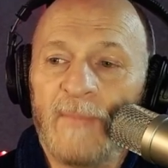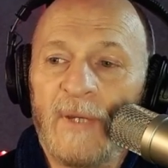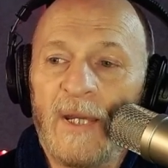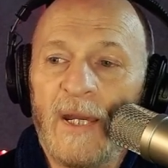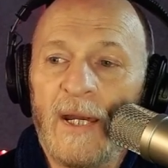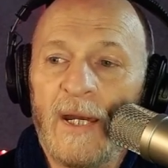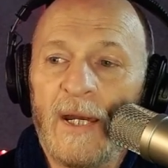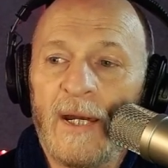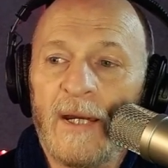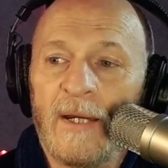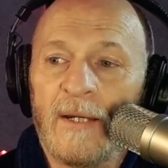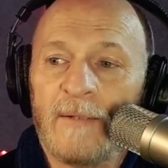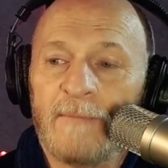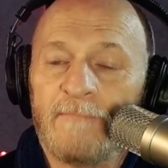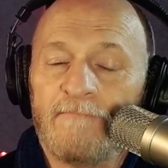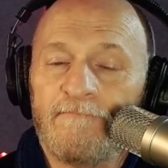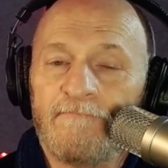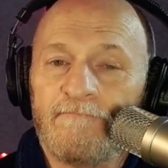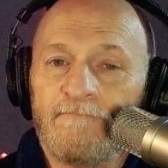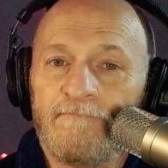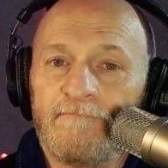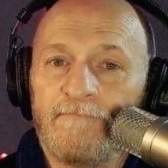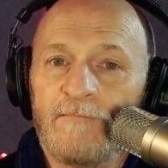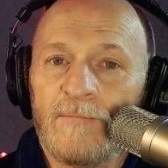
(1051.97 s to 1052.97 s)
Yeah,
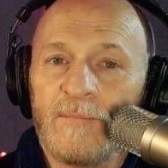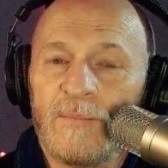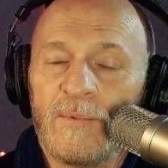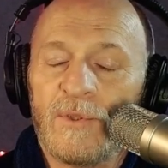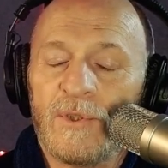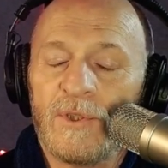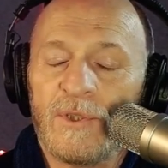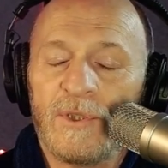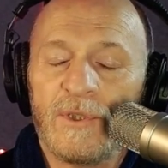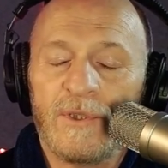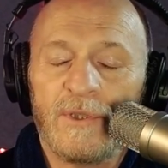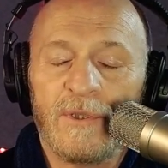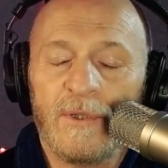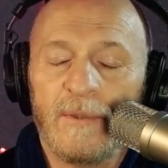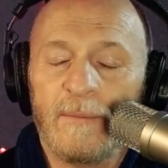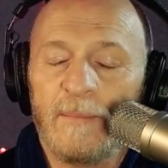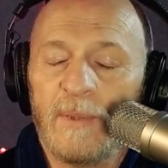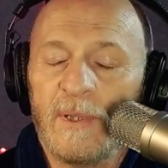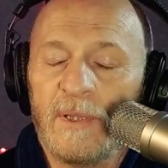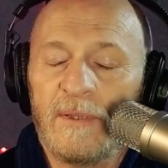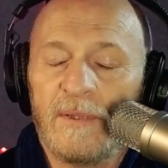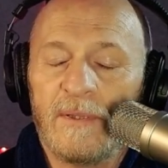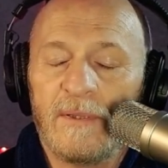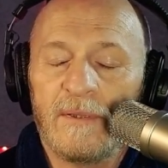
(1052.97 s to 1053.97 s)

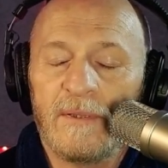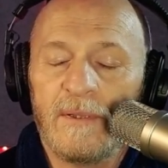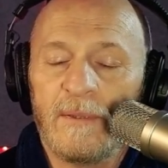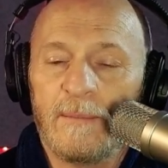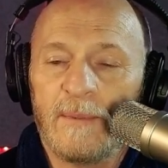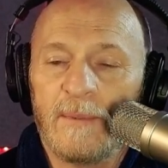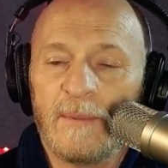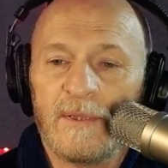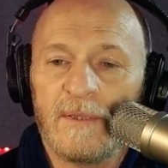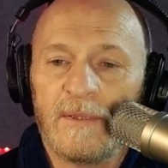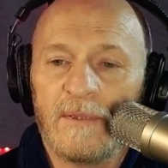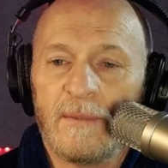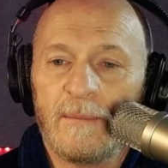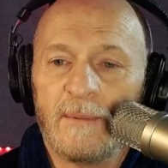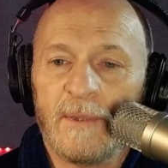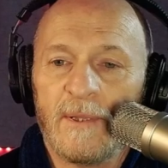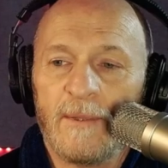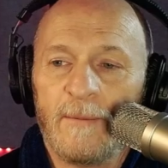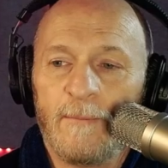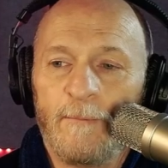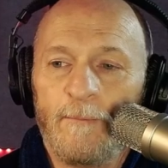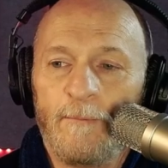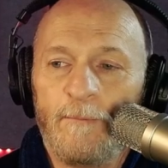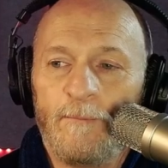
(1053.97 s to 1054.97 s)
stupid.
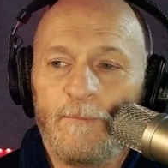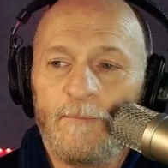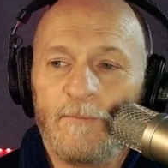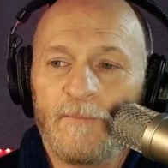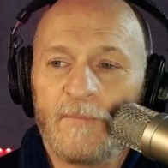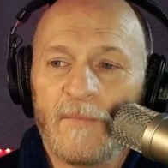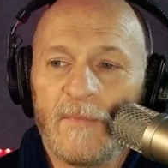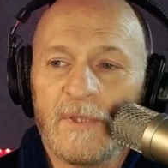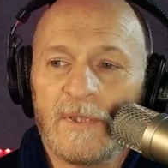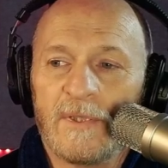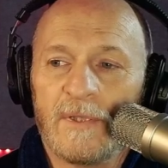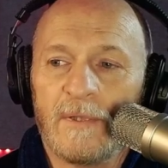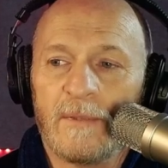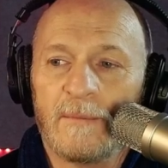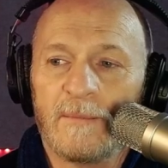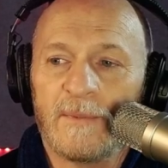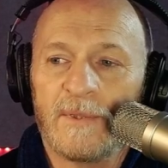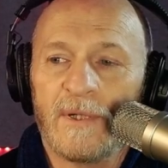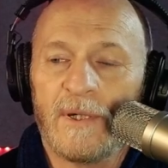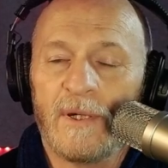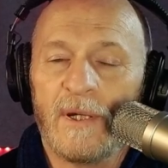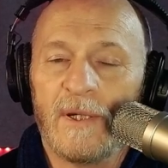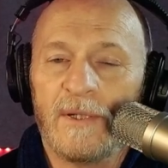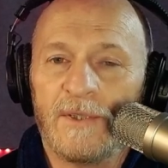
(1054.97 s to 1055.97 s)
So I'm
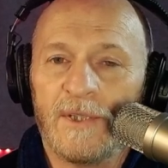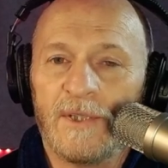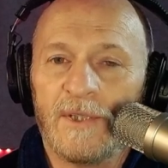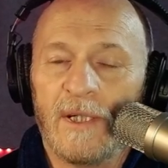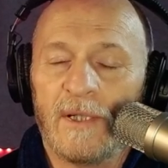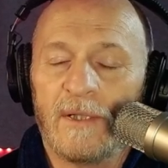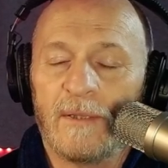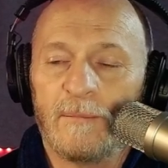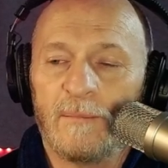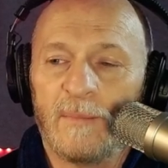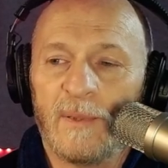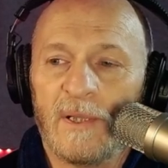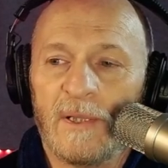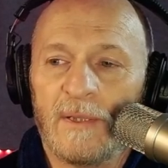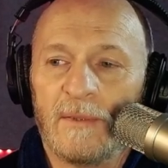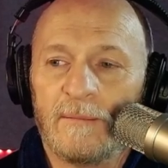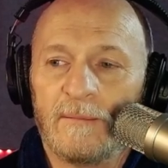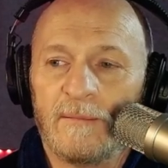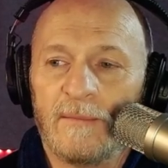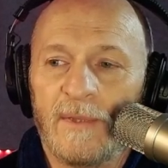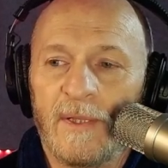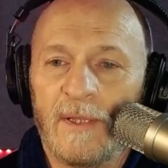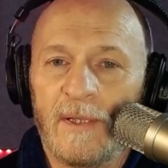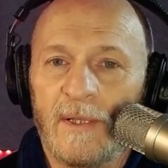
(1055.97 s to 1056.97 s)
sorry, Jake, but
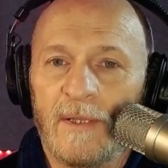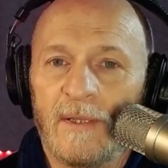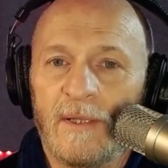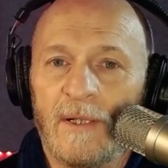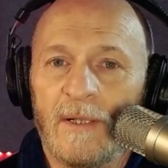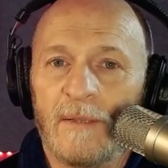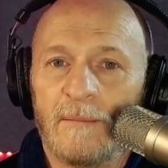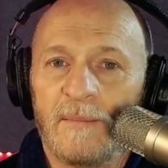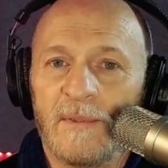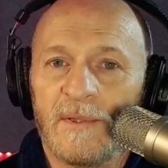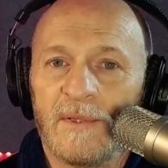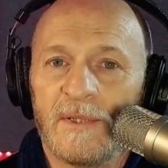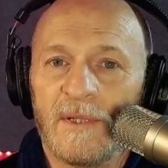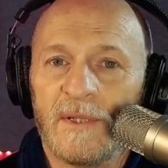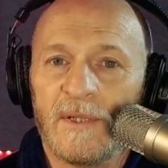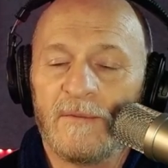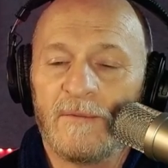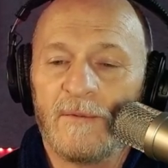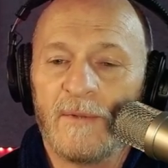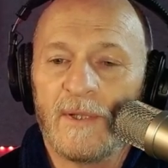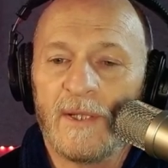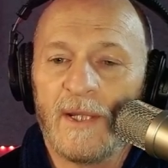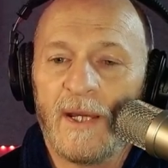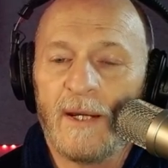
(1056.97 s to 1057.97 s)
you didn't help
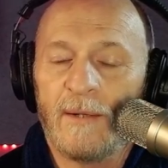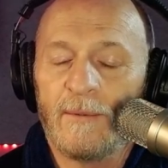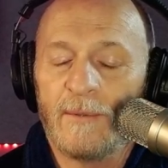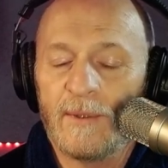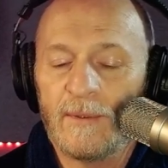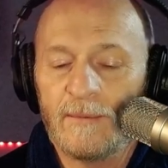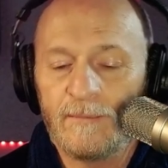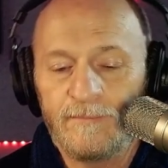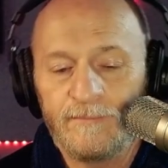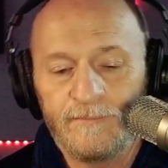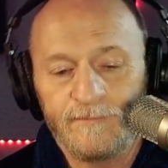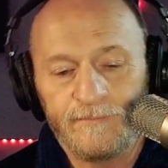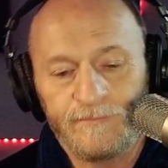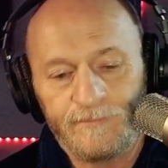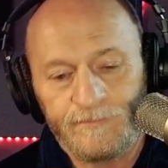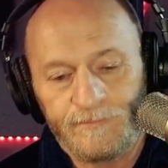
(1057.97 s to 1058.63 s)
yourself with that one.